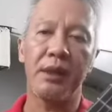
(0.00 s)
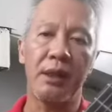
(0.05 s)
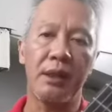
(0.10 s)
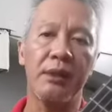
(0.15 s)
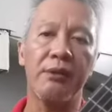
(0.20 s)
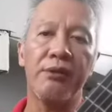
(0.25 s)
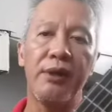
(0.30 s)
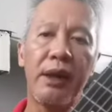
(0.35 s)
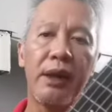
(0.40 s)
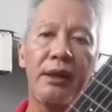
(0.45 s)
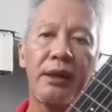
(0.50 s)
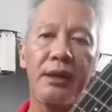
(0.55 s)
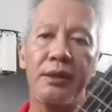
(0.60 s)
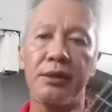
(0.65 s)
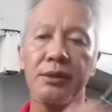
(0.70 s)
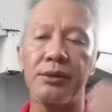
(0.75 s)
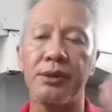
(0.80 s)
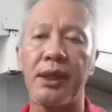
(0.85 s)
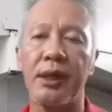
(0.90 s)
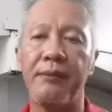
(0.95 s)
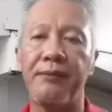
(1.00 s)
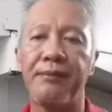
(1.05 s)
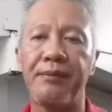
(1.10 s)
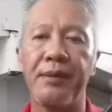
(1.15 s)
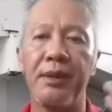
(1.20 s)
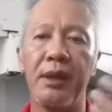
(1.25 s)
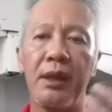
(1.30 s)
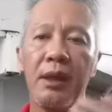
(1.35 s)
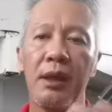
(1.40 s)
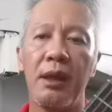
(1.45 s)
In fairness to them,
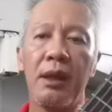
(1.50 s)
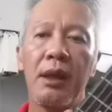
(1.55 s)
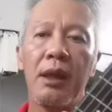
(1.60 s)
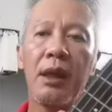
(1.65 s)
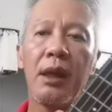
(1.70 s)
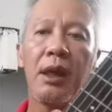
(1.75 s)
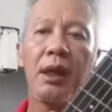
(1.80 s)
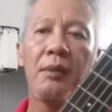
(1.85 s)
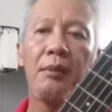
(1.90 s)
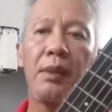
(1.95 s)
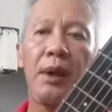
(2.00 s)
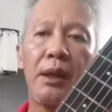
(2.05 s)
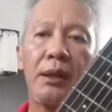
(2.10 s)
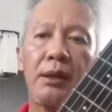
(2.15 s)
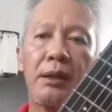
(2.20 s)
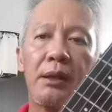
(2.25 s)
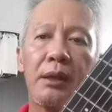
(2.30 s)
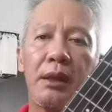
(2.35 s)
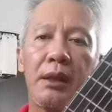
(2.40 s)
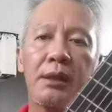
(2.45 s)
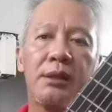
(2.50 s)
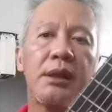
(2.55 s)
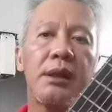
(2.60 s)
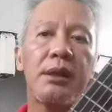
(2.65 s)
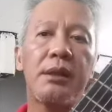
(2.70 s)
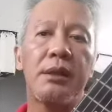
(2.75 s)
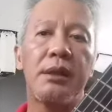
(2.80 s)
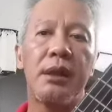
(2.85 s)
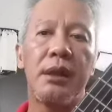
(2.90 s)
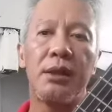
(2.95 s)
but is
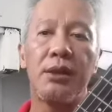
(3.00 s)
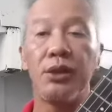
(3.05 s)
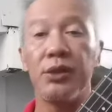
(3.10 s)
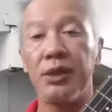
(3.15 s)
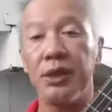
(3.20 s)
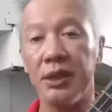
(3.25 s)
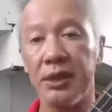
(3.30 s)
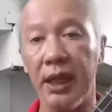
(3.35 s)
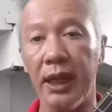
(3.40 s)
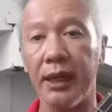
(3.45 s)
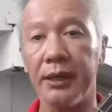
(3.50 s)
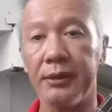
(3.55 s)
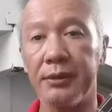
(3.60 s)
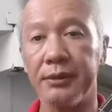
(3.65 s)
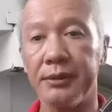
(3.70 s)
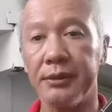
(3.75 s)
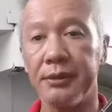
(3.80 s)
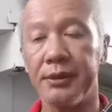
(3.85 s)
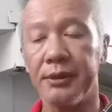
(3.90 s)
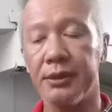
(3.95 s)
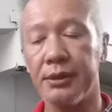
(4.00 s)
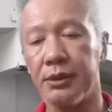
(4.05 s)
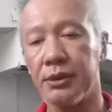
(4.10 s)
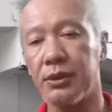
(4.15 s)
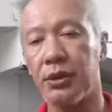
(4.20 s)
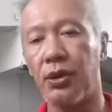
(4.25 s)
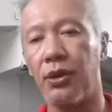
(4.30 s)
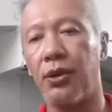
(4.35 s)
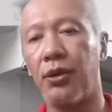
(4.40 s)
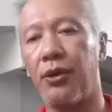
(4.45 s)
it a good design?
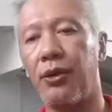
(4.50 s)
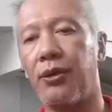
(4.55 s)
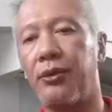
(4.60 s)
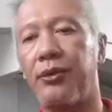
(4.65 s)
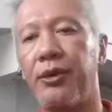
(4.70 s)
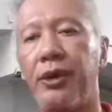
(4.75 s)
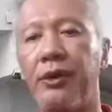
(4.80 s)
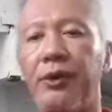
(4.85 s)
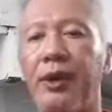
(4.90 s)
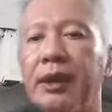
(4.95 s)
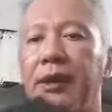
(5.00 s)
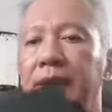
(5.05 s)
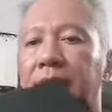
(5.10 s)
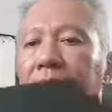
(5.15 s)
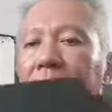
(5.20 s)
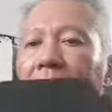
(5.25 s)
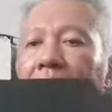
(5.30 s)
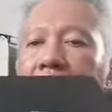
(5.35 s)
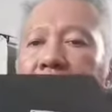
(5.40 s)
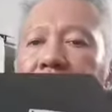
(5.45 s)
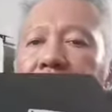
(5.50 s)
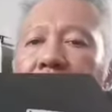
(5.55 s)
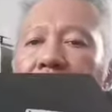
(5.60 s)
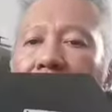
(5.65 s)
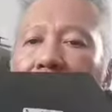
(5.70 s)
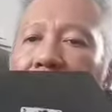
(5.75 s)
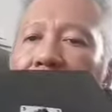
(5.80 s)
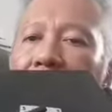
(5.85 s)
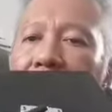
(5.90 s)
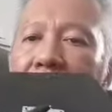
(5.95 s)
So for one,
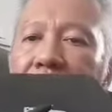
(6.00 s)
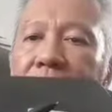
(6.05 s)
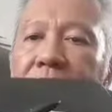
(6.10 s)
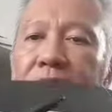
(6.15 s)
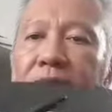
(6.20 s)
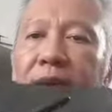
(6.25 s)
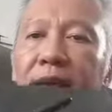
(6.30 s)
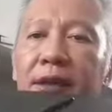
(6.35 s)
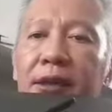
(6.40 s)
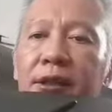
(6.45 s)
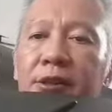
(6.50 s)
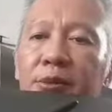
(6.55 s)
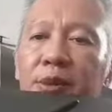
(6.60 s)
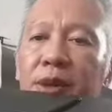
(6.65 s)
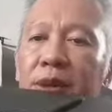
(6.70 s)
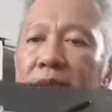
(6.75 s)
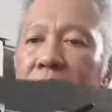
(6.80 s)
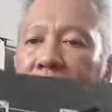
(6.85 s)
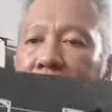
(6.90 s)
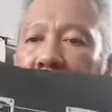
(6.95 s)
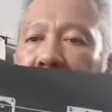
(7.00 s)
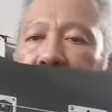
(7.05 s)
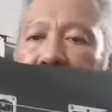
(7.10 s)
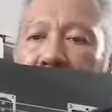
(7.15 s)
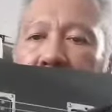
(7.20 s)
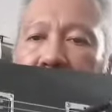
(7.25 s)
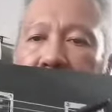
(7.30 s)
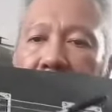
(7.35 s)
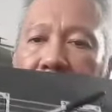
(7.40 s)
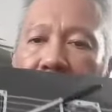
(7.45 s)
I like the design. I mean,
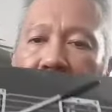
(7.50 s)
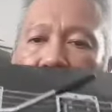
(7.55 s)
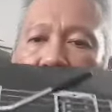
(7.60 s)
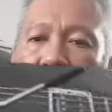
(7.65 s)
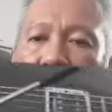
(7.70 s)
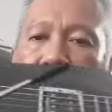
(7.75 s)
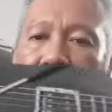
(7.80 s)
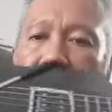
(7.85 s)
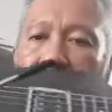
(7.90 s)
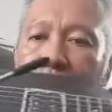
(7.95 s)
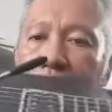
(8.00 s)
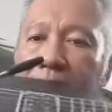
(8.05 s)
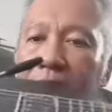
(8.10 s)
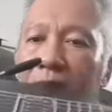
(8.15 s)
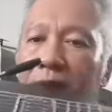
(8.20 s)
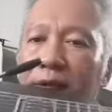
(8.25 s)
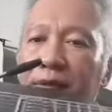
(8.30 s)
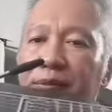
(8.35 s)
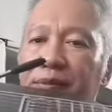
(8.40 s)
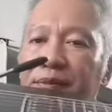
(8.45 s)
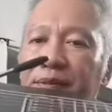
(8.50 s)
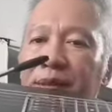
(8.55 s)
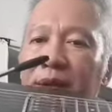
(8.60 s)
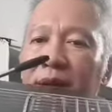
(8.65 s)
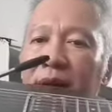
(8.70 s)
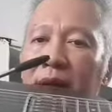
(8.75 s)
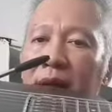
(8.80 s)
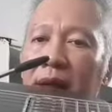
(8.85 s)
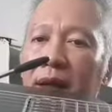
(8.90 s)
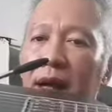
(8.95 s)
it's the first time
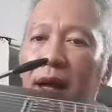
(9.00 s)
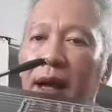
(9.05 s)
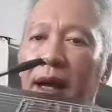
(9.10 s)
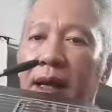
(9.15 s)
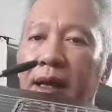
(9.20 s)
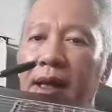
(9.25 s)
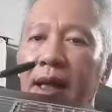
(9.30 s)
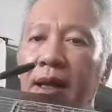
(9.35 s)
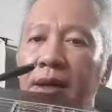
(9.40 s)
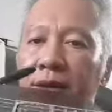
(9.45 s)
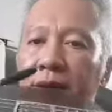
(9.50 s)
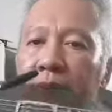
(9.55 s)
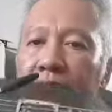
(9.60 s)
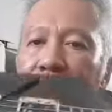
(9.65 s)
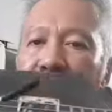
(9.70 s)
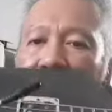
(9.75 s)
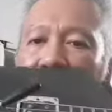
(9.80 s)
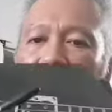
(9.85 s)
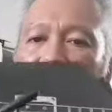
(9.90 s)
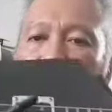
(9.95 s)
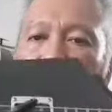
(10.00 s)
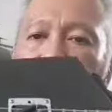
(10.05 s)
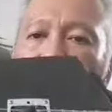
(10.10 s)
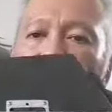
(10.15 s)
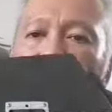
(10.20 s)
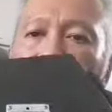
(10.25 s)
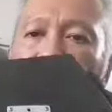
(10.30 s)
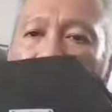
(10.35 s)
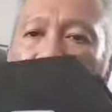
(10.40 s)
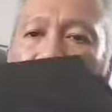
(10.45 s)
I guess you've seen
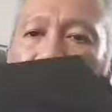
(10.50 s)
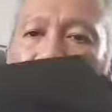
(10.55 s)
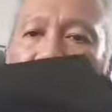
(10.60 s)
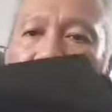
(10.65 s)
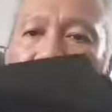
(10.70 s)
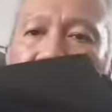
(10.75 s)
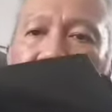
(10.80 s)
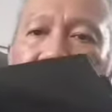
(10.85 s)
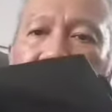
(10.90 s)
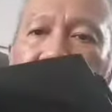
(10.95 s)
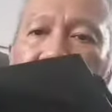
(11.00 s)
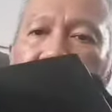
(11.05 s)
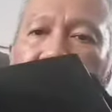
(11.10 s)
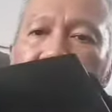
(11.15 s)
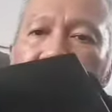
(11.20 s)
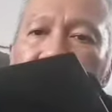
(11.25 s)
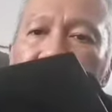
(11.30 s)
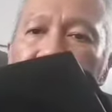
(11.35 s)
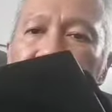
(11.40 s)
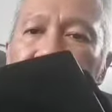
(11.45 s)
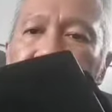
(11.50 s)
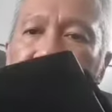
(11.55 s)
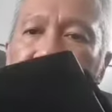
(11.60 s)
something like this.